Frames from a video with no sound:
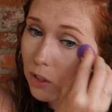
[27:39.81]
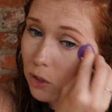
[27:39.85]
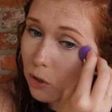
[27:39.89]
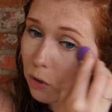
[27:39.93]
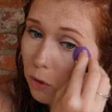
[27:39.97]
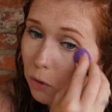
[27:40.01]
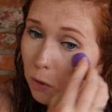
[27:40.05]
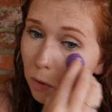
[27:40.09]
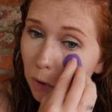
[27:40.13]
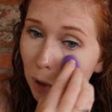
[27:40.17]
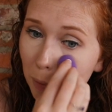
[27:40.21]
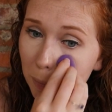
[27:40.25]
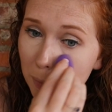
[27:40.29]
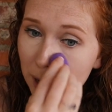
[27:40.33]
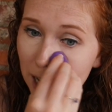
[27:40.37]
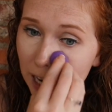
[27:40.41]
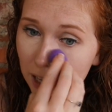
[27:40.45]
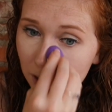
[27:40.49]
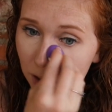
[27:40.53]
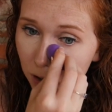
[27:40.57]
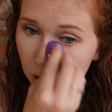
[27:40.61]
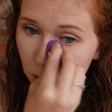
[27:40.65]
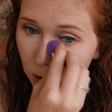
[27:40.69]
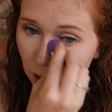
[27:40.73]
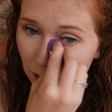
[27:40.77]
to
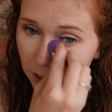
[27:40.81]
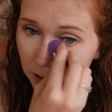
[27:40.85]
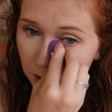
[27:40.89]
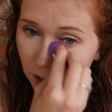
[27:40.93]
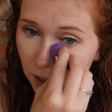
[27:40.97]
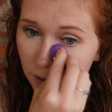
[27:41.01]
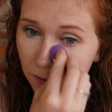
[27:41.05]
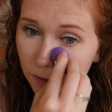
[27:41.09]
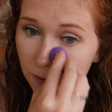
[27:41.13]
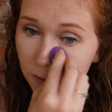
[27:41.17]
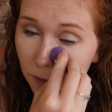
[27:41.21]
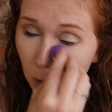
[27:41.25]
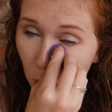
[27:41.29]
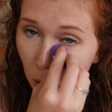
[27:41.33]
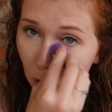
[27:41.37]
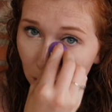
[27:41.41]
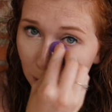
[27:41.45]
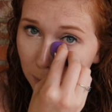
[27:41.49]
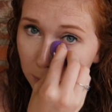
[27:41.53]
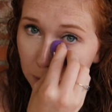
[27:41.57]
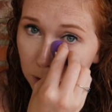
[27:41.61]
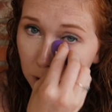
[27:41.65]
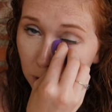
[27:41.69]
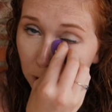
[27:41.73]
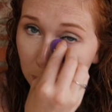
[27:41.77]
make the dress
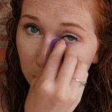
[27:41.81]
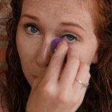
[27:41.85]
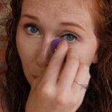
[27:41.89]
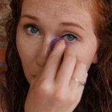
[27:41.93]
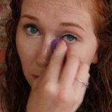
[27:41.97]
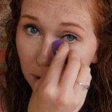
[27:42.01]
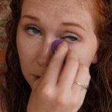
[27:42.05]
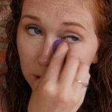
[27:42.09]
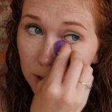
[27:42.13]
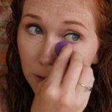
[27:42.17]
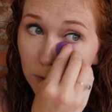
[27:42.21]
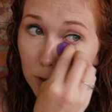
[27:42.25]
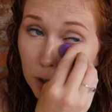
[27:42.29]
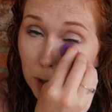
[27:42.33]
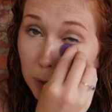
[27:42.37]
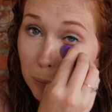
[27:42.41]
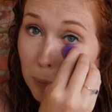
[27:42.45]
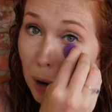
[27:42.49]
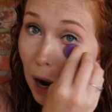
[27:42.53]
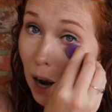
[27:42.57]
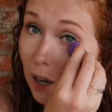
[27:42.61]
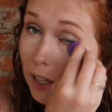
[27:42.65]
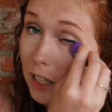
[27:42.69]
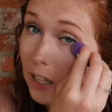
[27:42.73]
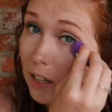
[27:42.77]
conform to the parts of your
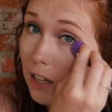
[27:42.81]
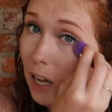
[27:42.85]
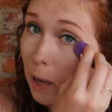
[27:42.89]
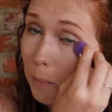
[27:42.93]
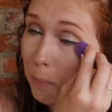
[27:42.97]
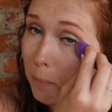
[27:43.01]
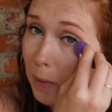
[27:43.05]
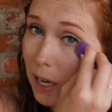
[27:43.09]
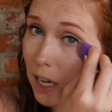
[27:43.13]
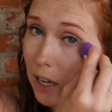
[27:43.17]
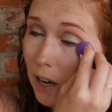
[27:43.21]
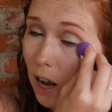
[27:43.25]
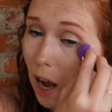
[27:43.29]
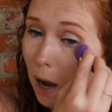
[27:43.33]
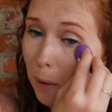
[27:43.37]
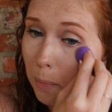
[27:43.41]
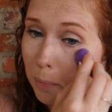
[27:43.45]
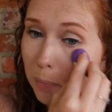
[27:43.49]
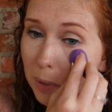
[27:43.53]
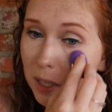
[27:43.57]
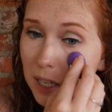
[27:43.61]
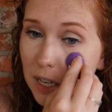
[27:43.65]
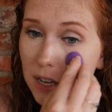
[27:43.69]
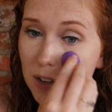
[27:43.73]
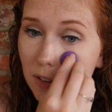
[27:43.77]
body that may
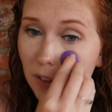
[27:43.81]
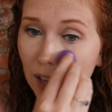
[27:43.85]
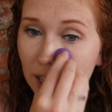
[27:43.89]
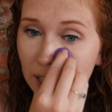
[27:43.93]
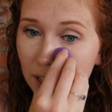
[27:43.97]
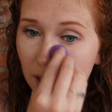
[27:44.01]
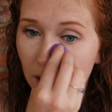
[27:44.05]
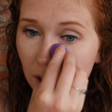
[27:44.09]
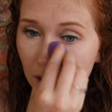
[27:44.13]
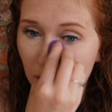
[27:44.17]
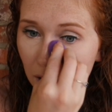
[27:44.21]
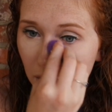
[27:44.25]
not be like